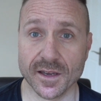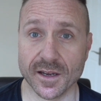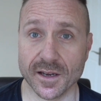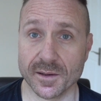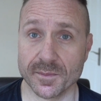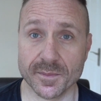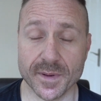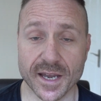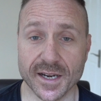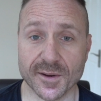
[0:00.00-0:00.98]

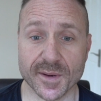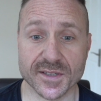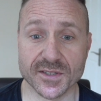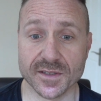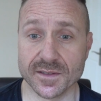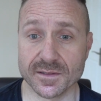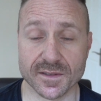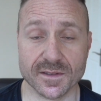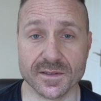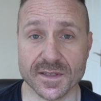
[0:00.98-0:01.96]
Any
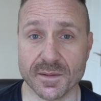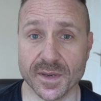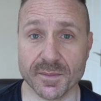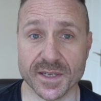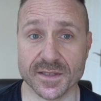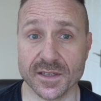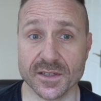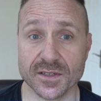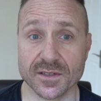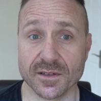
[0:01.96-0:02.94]
questions, send me a
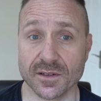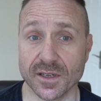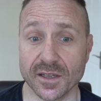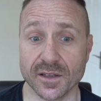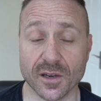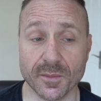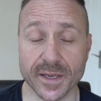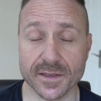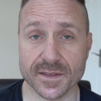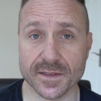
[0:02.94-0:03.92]
message in the
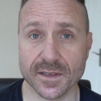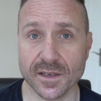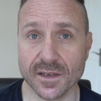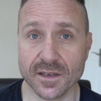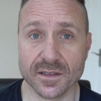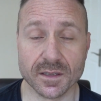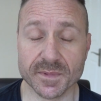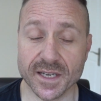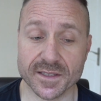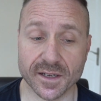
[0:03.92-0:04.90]
comments. Some
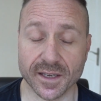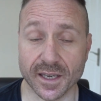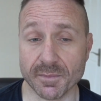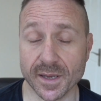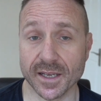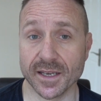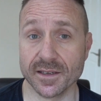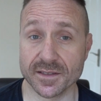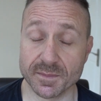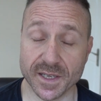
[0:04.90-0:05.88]
days I don't get many, some